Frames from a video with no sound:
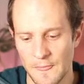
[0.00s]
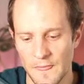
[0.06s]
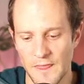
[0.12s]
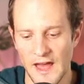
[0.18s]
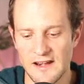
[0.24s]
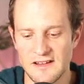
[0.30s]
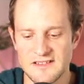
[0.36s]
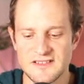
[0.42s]

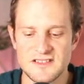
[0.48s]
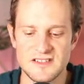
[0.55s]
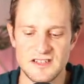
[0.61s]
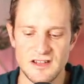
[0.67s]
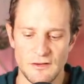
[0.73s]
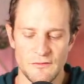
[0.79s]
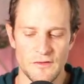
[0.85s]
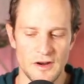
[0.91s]
that is
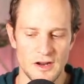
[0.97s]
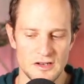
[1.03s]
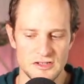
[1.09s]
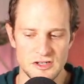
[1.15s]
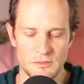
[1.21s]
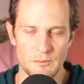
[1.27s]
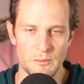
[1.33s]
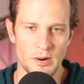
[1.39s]

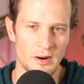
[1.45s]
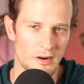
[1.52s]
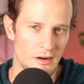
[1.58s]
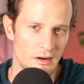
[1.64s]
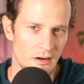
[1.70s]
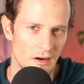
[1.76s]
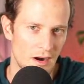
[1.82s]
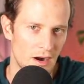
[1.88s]
different
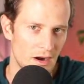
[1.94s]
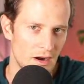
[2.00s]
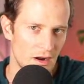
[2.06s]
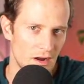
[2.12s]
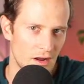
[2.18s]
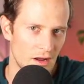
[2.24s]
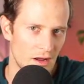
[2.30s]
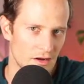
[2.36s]
per
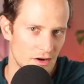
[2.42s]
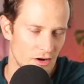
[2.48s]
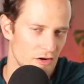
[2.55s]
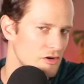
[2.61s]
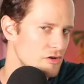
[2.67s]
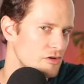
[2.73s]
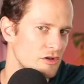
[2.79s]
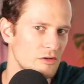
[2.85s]

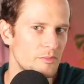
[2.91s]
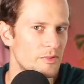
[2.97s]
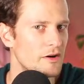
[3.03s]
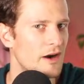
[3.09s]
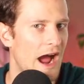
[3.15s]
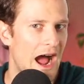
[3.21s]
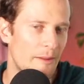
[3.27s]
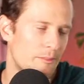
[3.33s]
kernel,
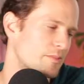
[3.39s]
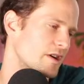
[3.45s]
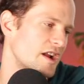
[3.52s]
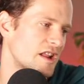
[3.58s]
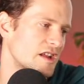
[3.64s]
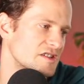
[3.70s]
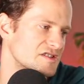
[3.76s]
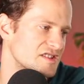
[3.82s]
per
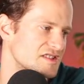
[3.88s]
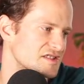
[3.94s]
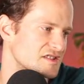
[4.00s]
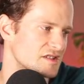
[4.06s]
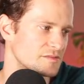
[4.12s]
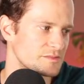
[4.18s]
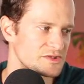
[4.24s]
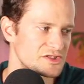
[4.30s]
operating
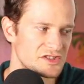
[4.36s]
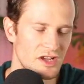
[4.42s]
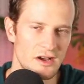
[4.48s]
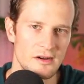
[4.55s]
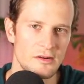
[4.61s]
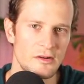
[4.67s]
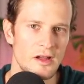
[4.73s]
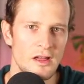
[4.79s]
system. So